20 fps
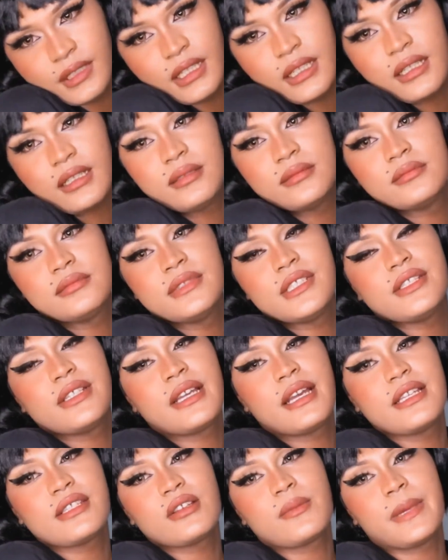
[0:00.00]
See you
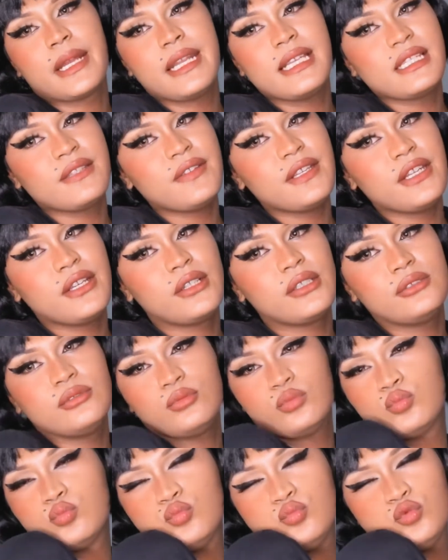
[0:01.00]
guys on my next video.
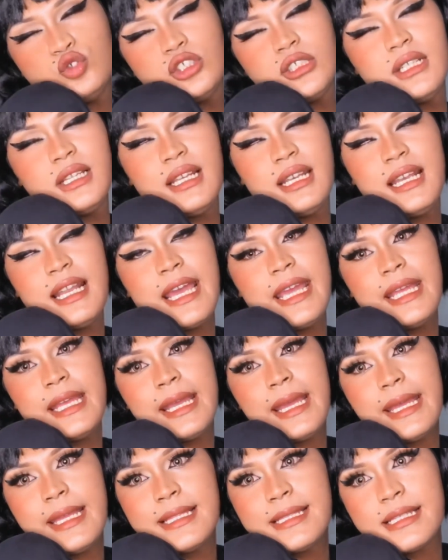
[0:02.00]
Like
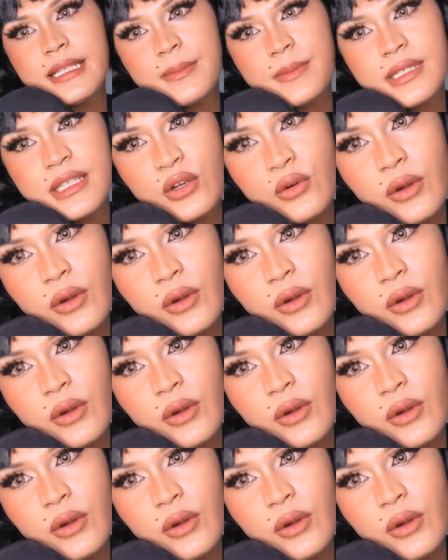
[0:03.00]
and subscribe.